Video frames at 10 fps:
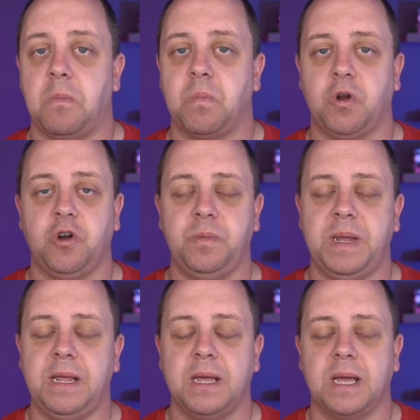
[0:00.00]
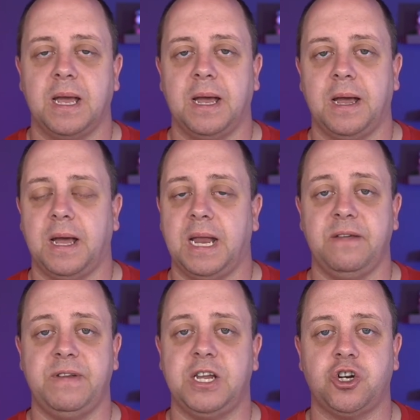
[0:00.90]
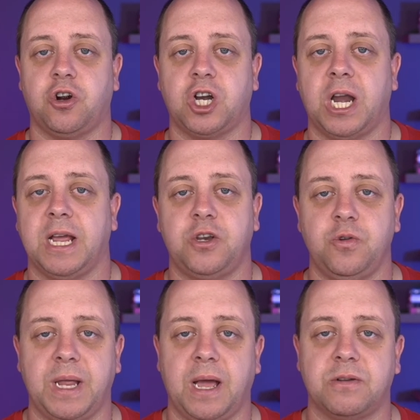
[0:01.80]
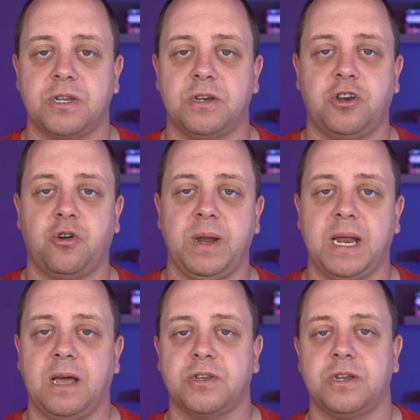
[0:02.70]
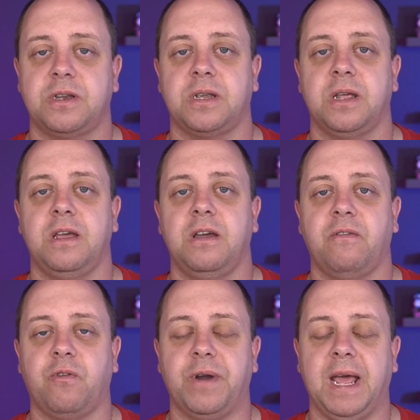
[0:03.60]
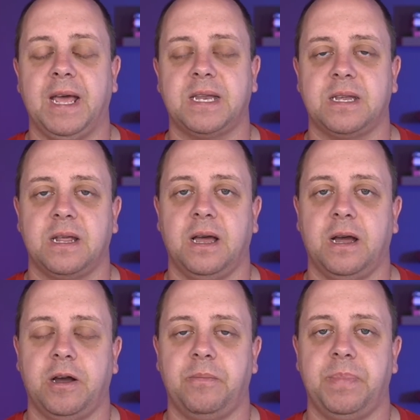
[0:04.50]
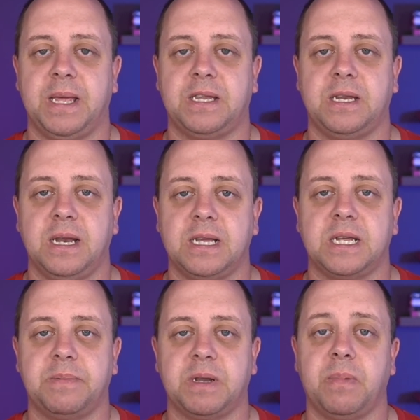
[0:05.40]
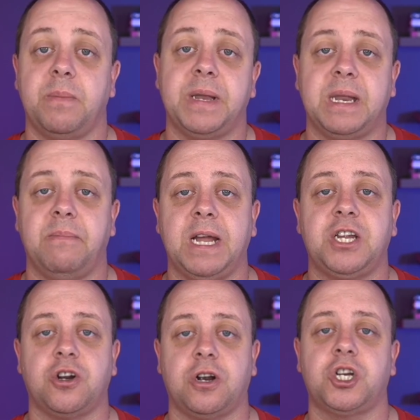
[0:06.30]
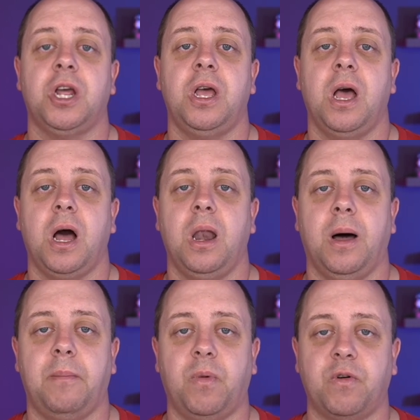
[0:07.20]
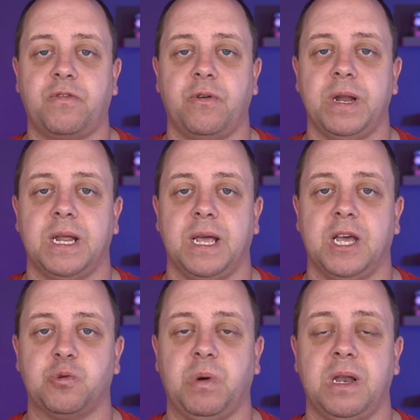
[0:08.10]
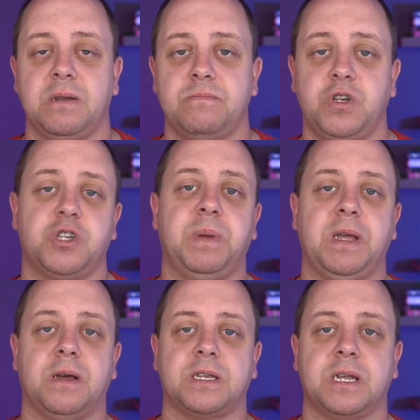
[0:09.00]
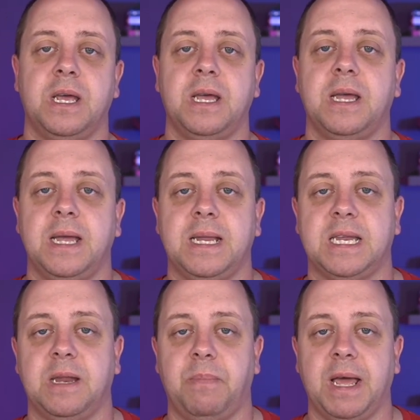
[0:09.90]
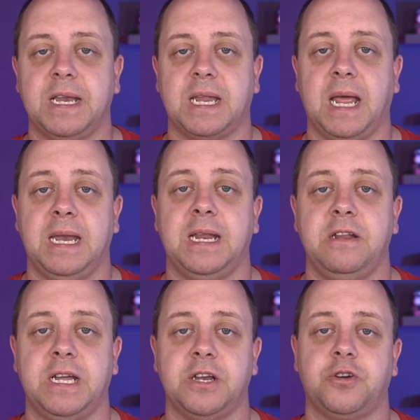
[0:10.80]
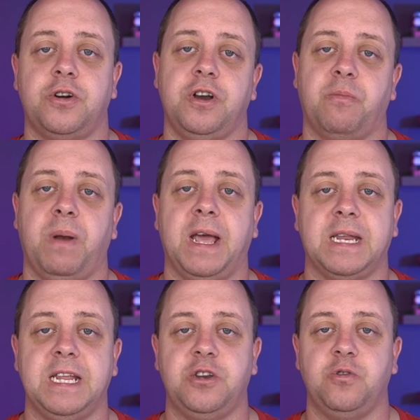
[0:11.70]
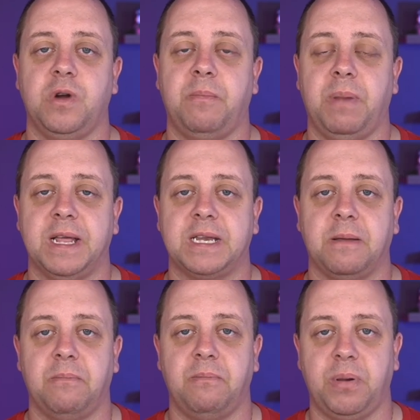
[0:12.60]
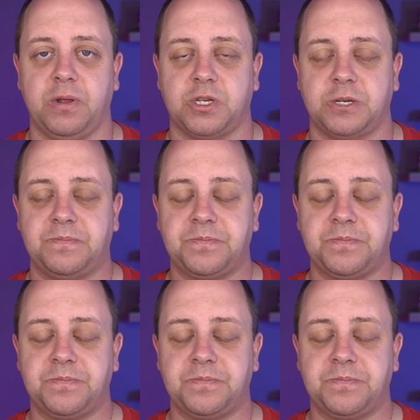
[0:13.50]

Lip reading: Could be. And if they charge like 2,000, 3,000 for that, that's still acceptable, but they might charge a lot more for it as well, just because it's the Plaid, and then you can turn your Plaid into a Plaid Plus.